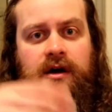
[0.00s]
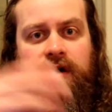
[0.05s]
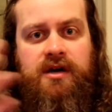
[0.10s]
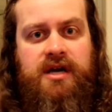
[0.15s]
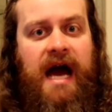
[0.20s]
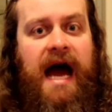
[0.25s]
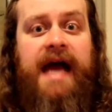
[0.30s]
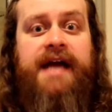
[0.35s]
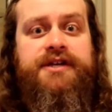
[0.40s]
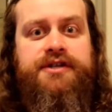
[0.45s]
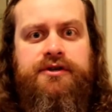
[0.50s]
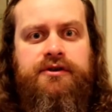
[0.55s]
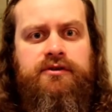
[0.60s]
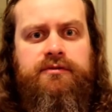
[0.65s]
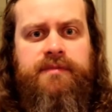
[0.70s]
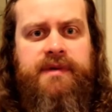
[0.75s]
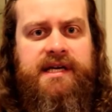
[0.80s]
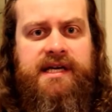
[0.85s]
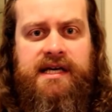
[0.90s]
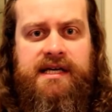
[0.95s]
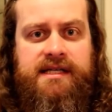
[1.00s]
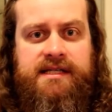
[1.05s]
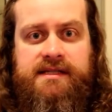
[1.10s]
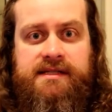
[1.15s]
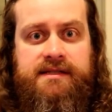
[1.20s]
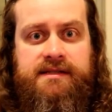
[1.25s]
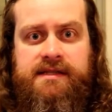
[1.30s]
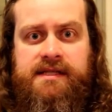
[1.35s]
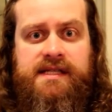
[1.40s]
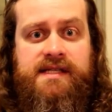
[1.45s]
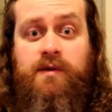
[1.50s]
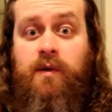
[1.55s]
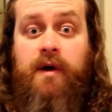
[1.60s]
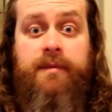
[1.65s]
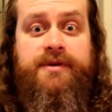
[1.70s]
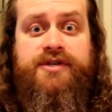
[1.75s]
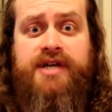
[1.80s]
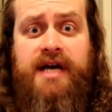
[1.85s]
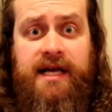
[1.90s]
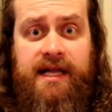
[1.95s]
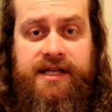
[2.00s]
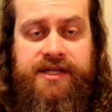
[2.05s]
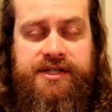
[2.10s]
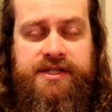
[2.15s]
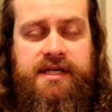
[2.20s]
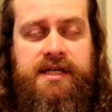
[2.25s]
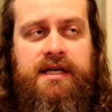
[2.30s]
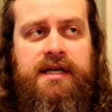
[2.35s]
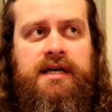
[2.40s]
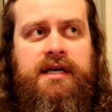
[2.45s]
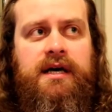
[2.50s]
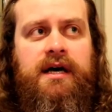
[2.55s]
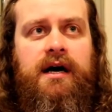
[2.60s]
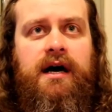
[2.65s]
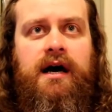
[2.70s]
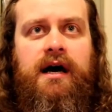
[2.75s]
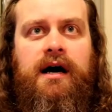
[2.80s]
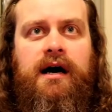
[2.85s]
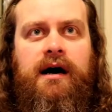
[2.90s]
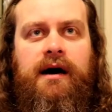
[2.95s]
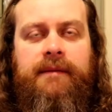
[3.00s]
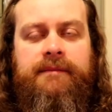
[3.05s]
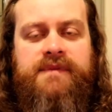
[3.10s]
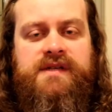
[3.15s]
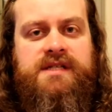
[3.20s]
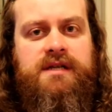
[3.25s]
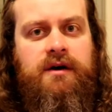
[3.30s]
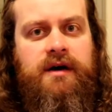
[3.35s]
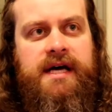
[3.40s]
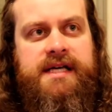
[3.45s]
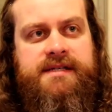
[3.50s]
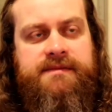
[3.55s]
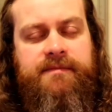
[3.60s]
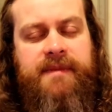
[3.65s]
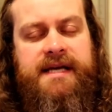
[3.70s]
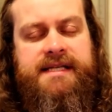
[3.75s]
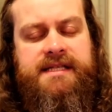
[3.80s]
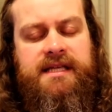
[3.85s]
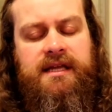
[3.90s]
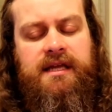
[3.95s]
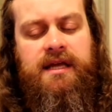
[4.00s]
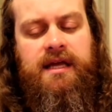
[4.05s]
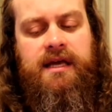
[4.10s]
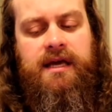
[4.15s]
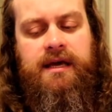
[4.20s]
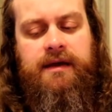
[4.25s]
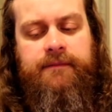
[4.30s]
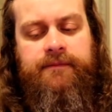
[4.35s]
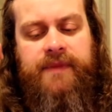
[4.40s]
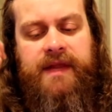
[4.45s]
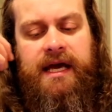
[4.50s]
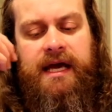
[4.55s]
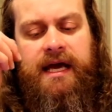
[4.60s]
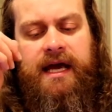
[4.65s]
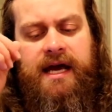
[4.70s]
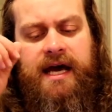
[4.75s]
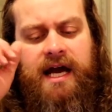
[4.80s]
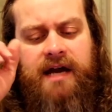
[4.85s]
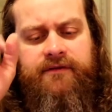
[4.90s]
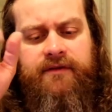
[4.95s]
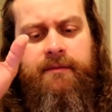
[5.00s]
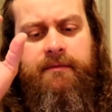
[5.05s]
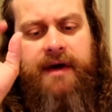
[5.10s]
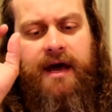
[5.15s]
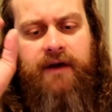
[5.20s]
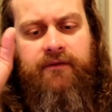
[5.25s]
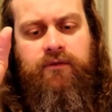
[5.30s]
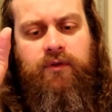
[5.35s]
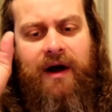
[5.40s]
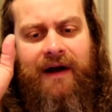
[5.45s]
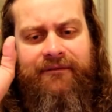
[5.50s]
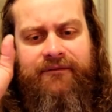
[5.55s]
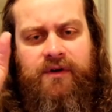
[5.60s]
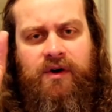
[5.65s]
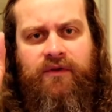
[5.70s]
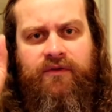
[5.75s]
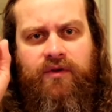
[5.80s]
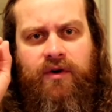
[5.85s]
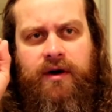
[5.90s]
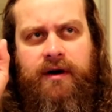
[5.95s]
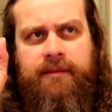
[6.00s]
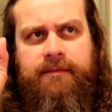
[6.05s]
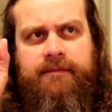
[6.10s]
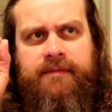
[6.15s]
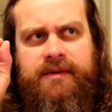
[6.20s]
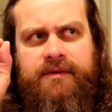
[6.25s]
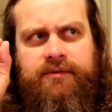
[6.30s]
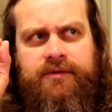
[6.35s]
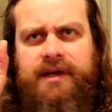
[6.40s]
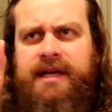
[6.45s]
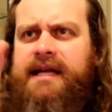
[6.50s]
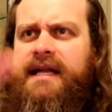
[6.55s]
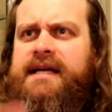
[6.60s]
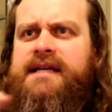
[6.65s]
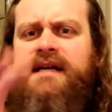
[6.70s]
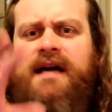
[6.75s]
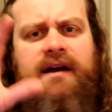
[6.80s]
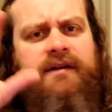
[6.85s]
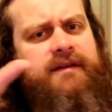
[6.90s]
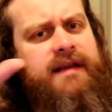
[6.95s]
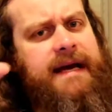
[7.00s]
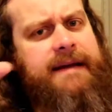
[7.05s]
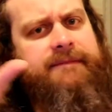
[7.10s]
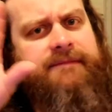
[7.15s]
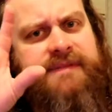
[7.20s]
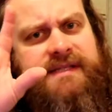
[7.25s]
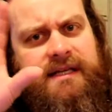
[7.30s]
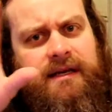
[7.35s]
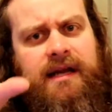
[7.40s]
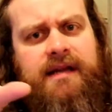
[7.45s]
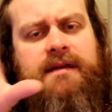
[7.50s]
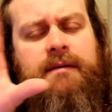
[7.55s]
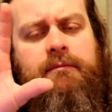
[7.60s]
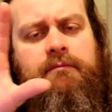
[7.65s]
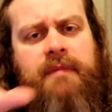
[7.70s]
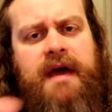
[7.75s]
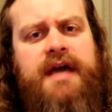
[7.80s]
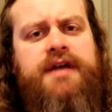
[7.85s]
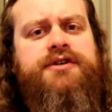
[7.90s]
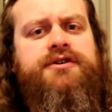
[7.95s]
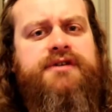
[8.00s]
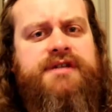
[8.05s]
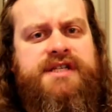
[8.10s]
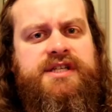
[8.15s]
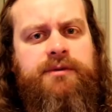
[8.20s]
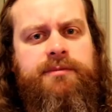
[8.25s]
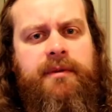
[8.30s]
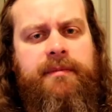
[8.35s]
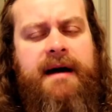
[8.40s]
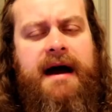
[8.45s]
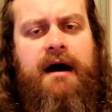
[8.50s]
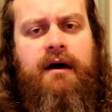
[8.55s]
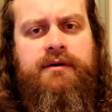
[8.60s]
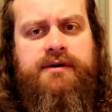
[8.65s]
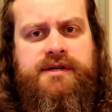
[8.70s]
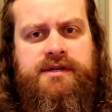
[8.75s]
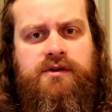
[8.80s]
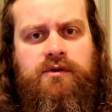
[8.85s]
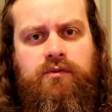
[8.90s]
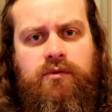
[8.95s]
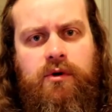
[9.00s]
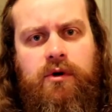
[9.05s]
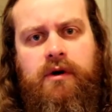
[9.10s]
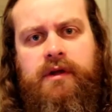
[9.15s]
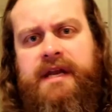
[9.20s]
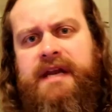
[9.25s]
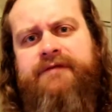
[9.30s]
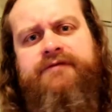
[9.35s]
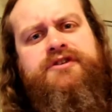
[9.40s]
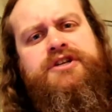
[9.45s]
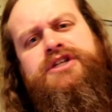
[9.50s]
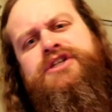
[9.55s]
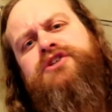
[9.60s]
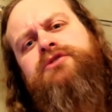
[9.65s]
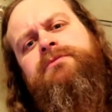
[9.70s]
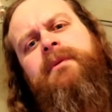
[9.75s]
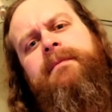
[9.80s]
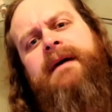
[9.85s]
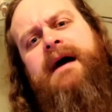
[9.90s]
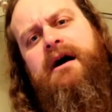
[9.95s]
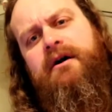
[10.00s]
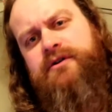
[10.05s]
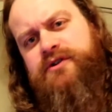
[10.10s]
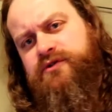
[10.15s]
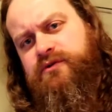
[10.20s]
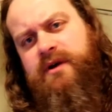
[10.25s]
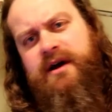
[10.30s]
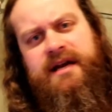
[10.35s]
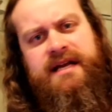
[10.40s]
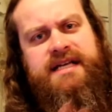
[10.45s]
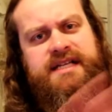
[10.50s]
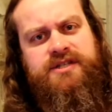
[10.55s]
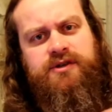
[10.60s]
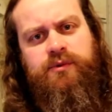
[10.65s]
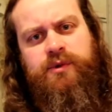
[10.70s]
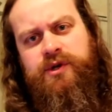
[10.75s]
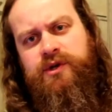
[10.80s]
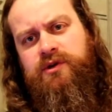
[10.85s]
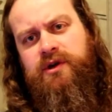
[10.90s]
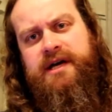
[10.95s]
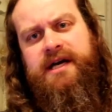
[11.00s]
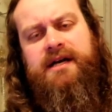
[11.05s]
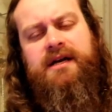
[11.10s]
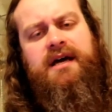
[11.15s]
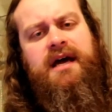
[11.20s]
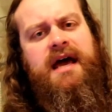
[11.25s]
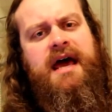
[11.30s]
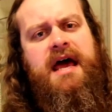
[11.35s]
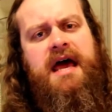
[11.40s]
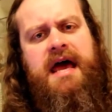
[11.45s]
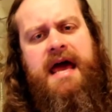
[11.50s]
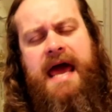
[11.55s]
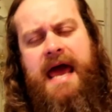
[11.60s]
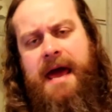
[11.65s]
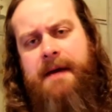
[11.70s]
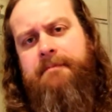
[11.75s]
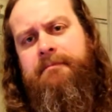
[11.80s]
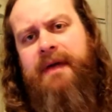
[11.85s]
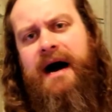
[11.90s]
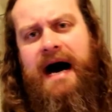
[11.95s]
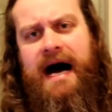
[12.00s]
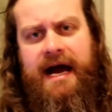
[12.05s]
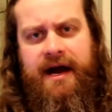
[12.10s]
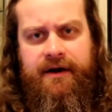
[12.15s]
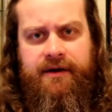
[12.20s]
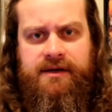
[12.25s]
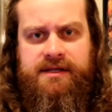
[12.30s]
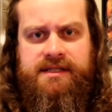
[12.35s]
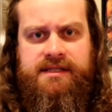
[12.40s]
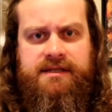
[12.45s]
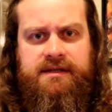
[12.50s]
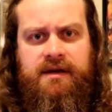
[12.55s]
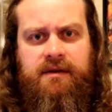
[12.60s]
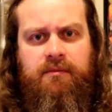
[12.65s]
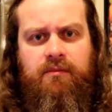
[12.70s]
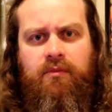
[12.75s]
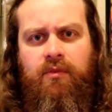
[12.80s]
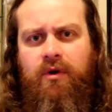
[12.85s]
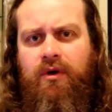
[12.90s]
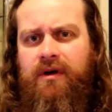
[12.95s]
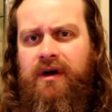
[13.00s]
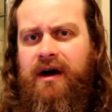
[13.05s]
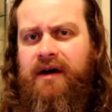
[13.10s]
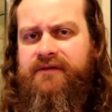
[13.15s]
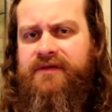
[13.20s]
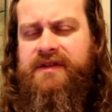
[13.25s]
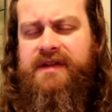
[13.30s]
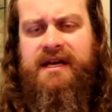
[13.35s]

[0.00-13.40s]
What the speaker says: kaiju, because he doesn't want to be challenged. So it's basically kind of a metaphor, I feel, for really like a lot of the major superpowers in the world, and even just superpowers throughout history. When you look at empires, more often